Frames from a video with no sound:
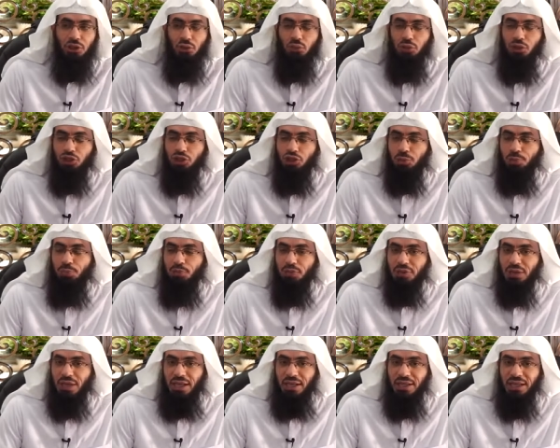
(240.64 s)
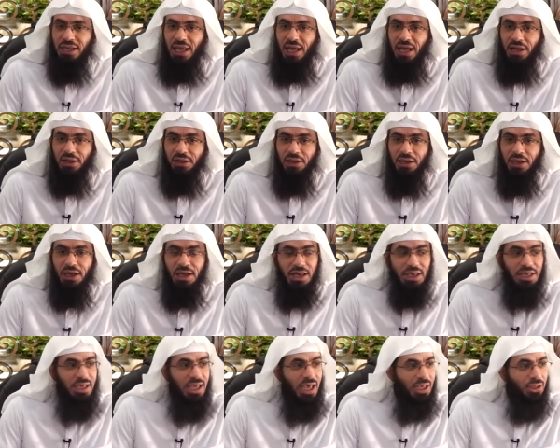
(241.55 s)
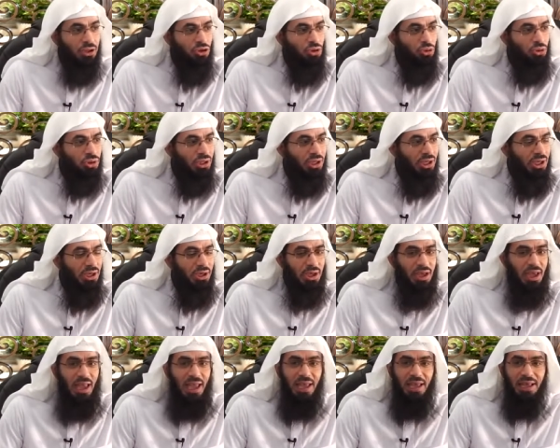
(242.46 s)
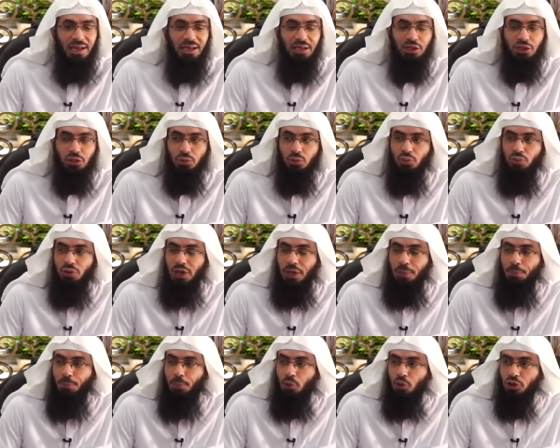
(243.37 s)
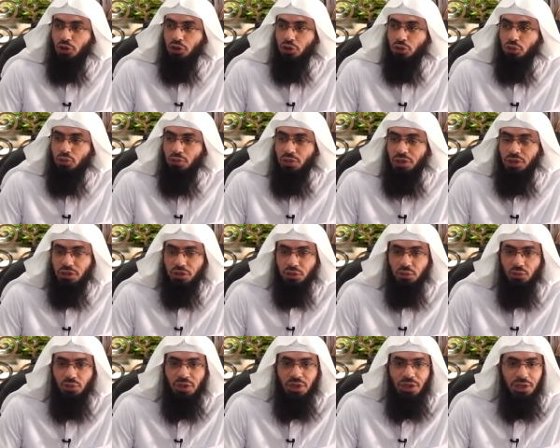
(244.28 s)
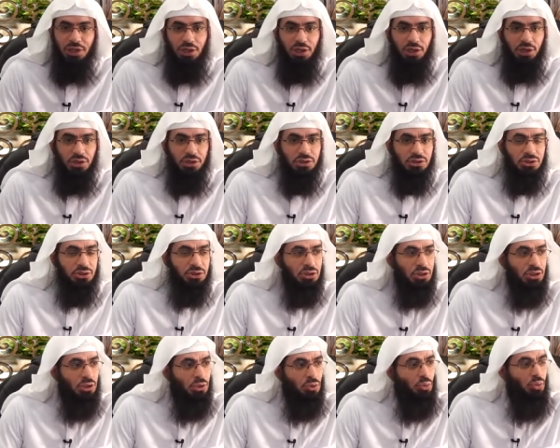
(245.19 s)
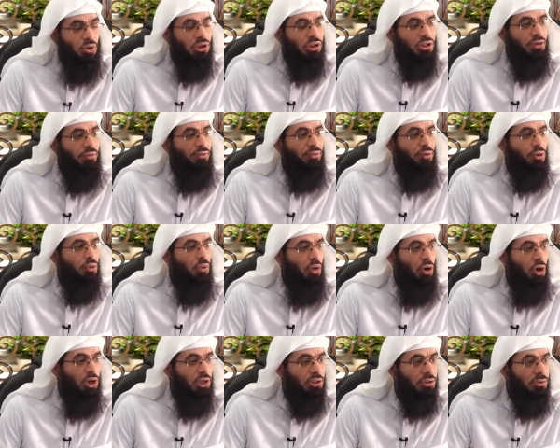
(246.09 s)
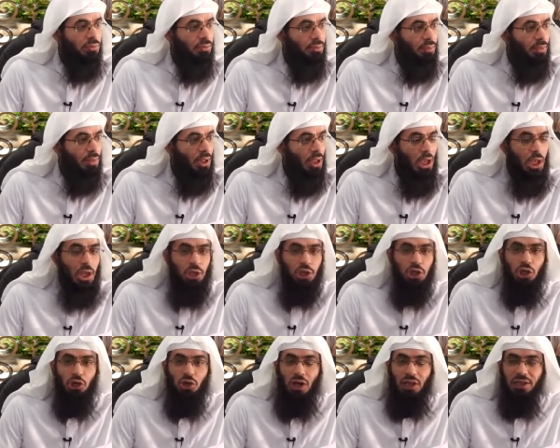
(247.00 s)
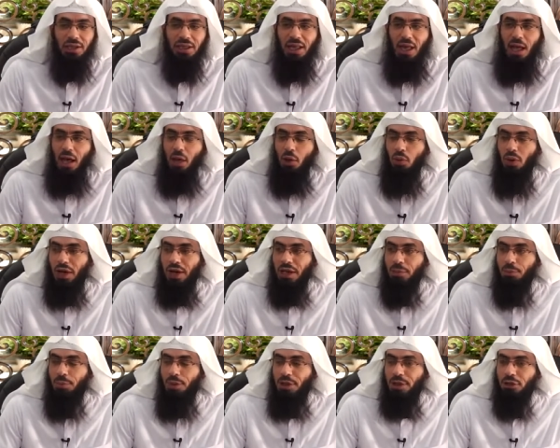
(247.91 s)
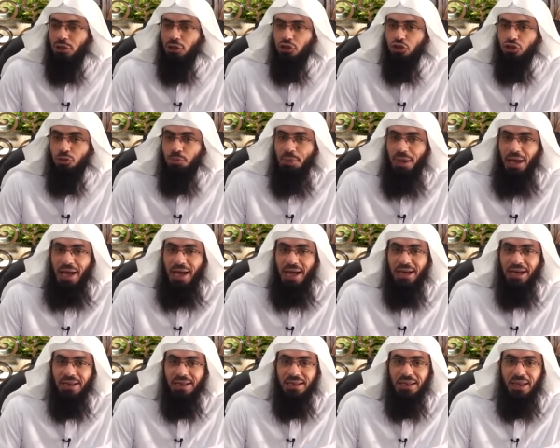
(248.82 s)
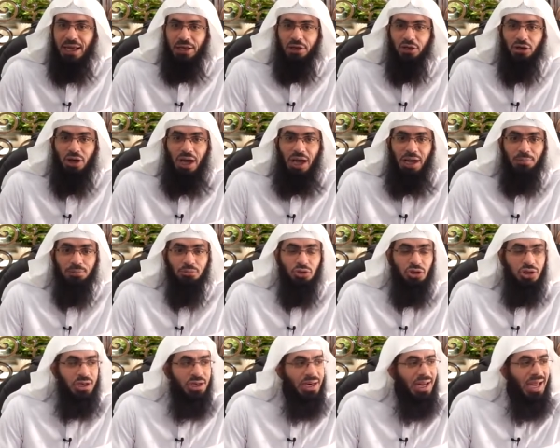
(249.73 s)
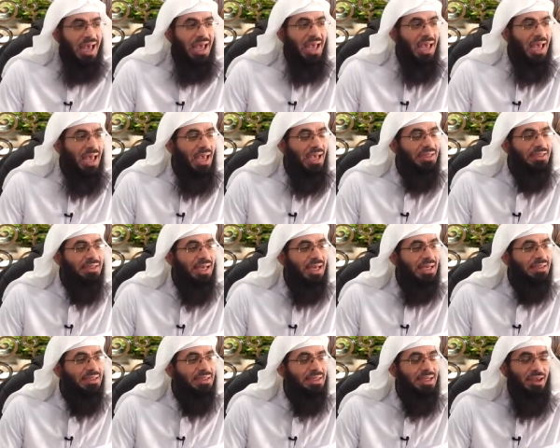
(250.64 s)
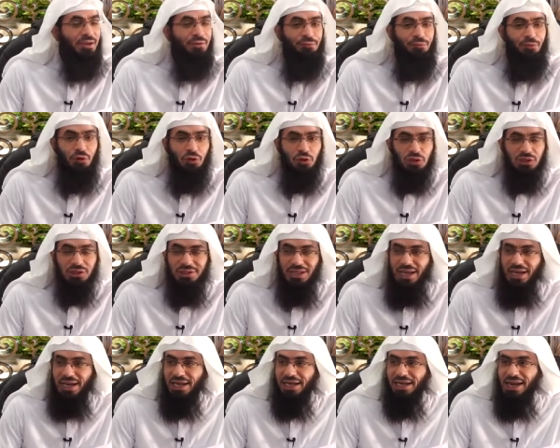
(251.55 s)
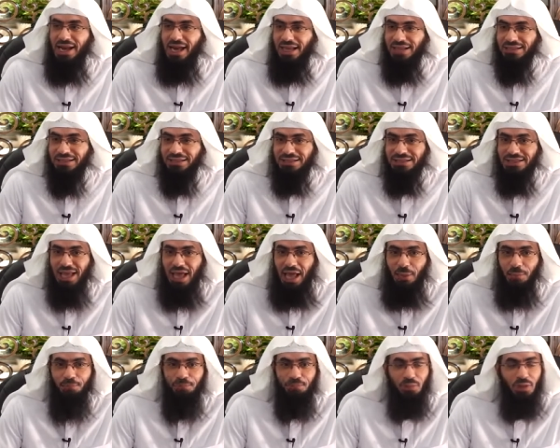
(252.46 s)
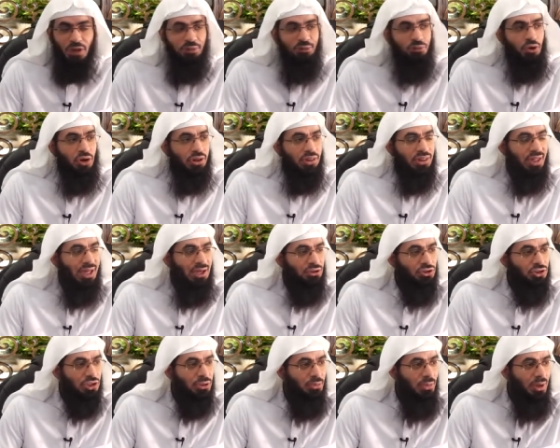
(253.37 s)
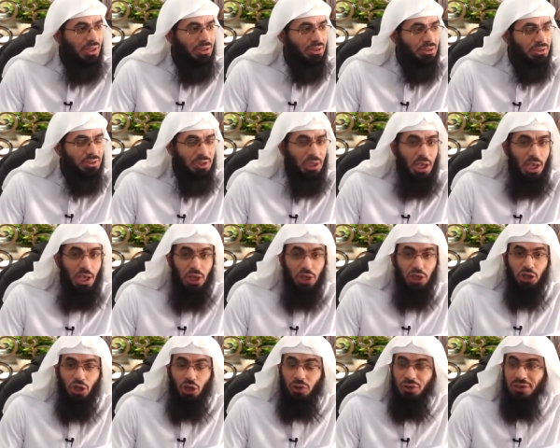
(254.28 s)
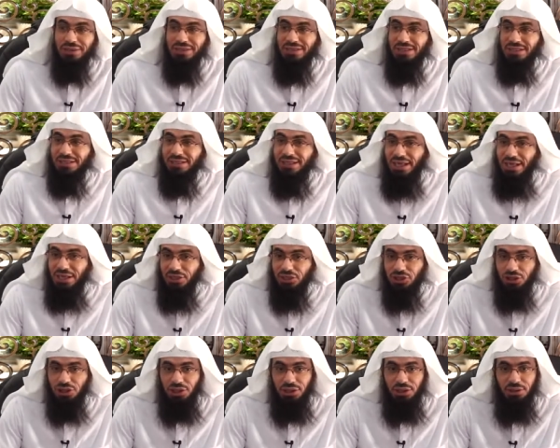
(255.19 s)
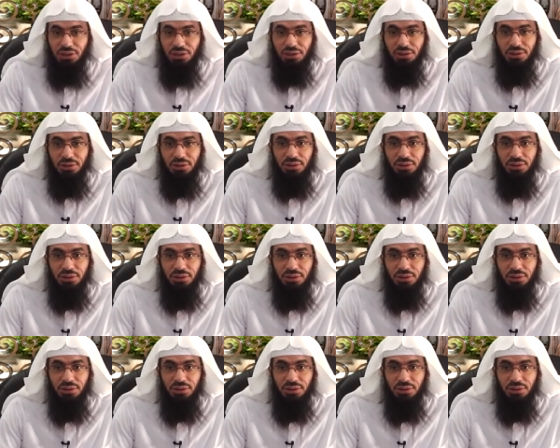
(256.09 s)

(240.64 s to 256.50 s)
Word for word: in worship with Allah, yet you get 83.33 years worth of reward. Your Allahu Akbar, your Subhanallah, your Alhamdulillah is as if you said it non-stop for a thousand months. Your recitation